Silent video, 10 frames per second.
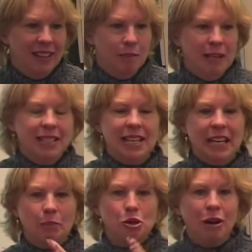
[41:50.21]
because I
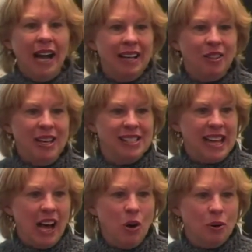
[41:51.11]
kept trying things
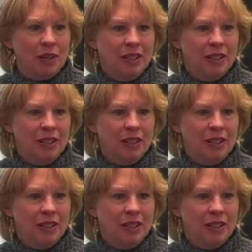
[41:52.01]
out